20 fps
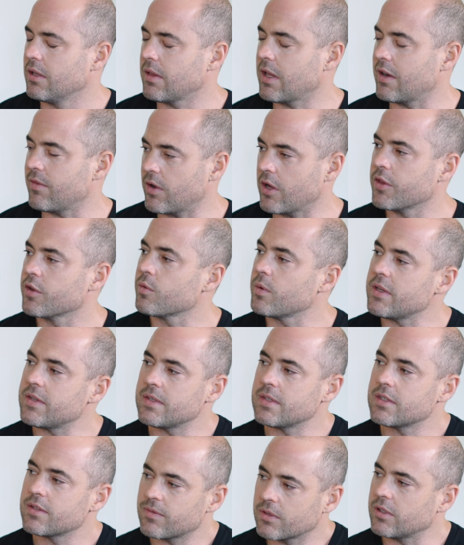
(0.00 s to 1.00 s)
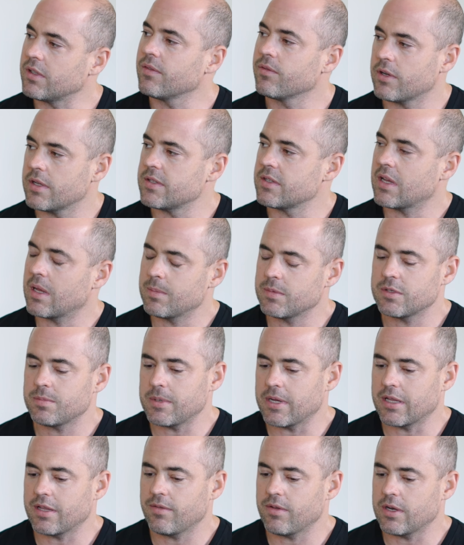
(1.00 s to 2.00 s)
other reasons for liver enzymes
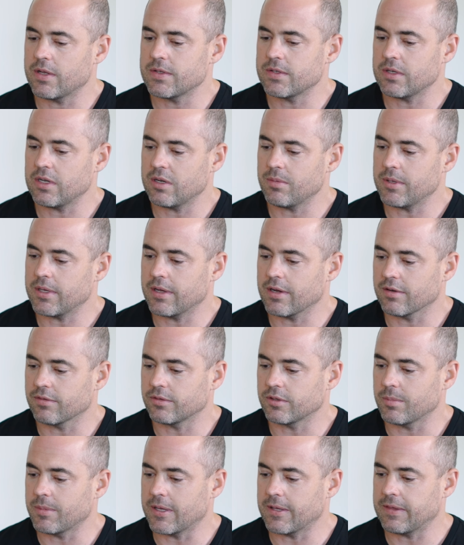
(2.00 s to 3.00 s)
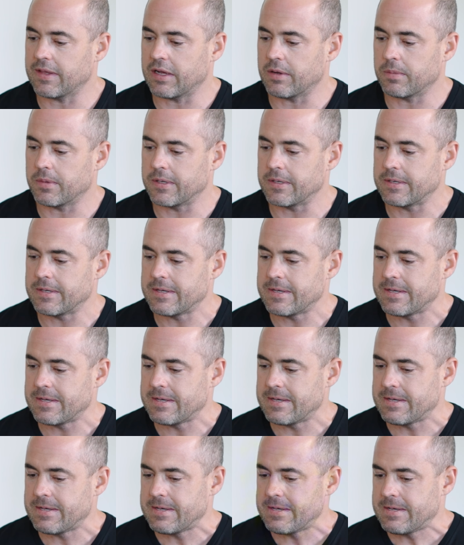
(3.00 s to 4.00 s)
to be elevated, so you need to be careful about that one.
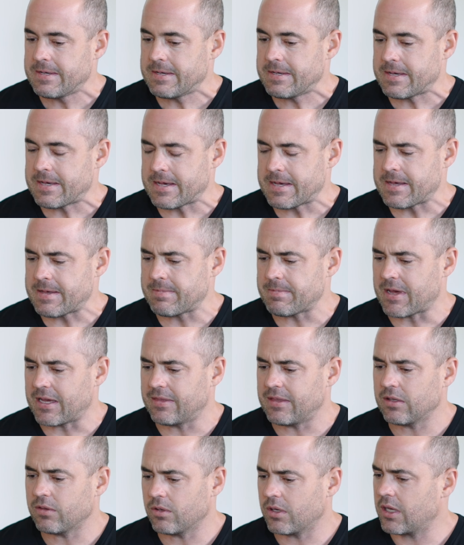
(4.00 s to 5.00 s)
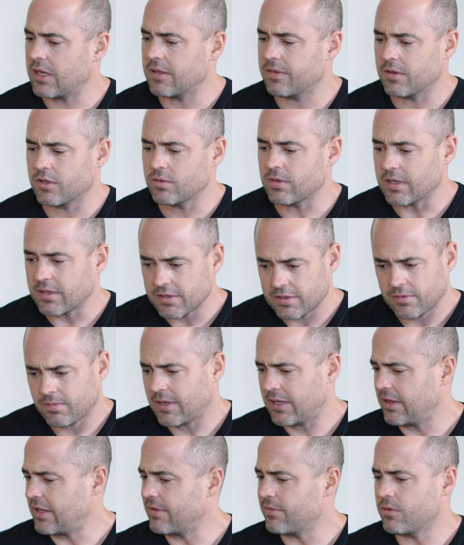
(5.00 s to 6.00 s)
I think looking at their
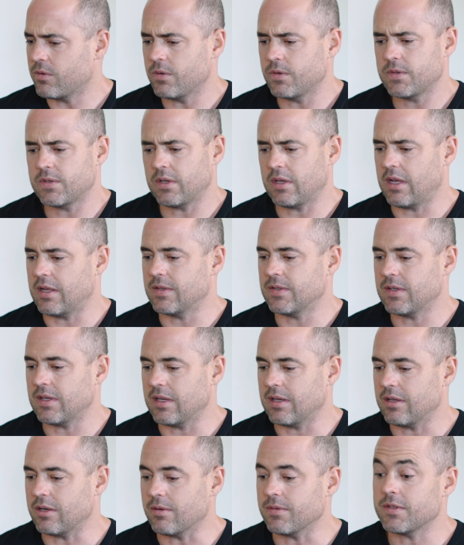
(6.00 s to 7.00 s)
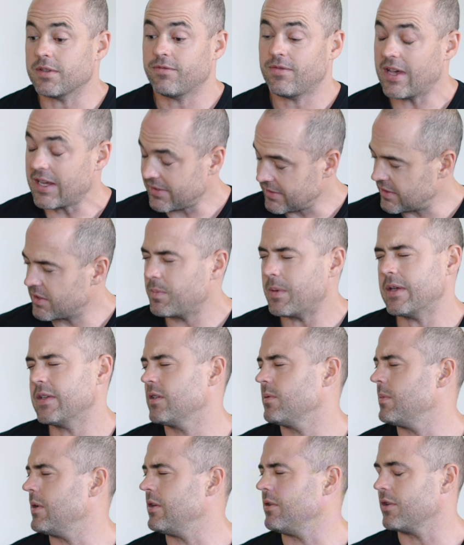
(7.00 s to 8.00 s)
triglyceride levels and saying, it's a fasted
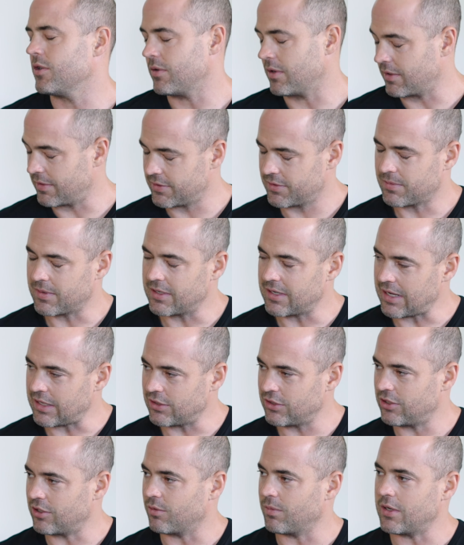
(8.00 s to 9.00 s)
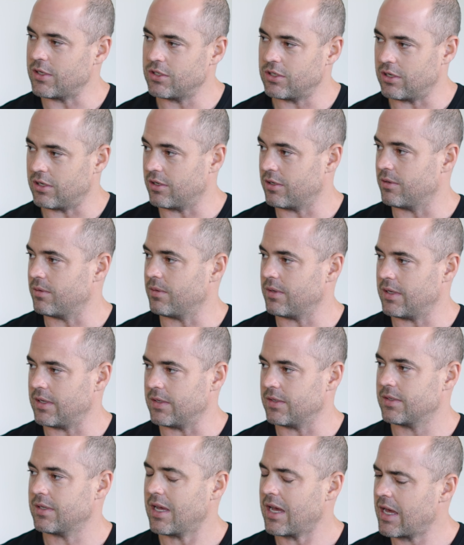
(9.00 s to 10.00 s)
specimen, your triglyceride to HDL
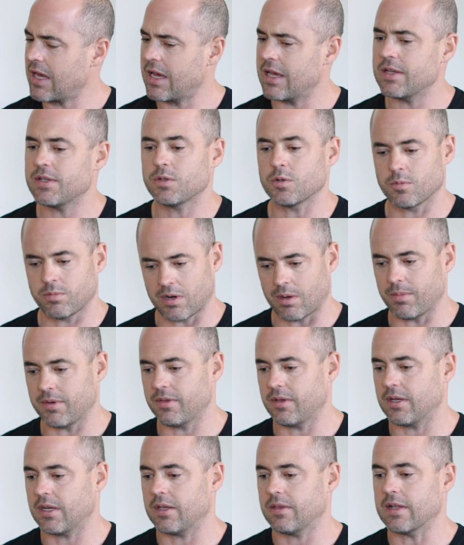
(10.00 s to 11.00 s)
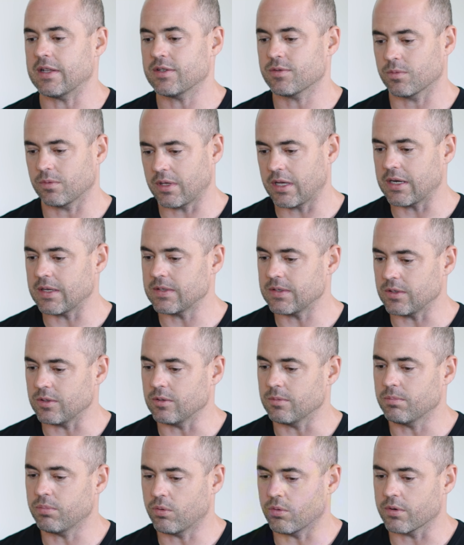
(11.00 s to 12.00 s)
ratio is high, so we're probably thinking that's related
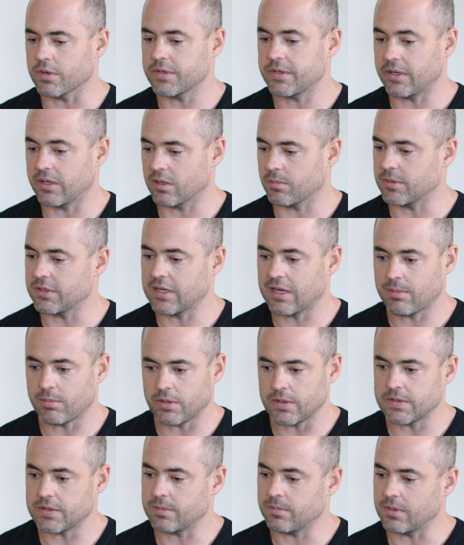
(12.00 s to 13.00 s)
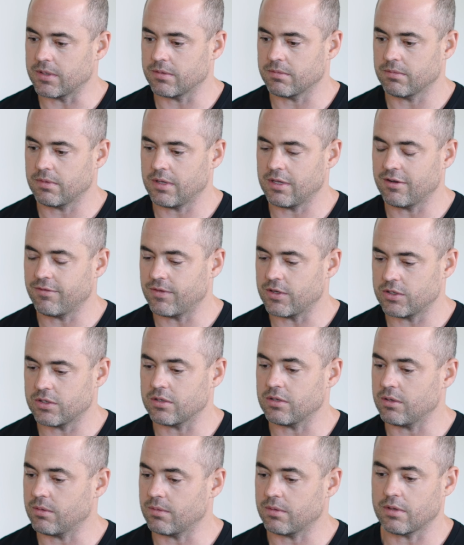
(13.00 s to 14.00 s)
to poor cellular metabolism and
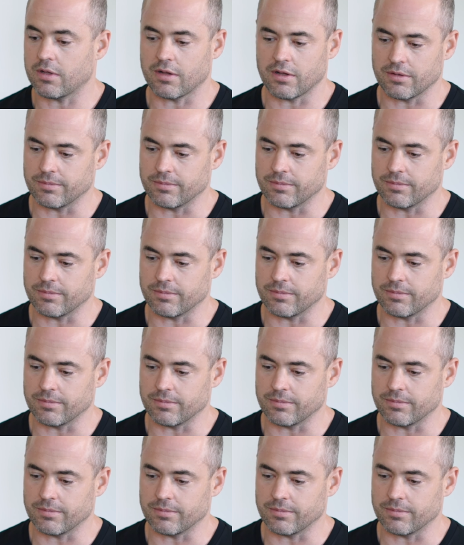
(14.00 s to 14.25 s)
inefficient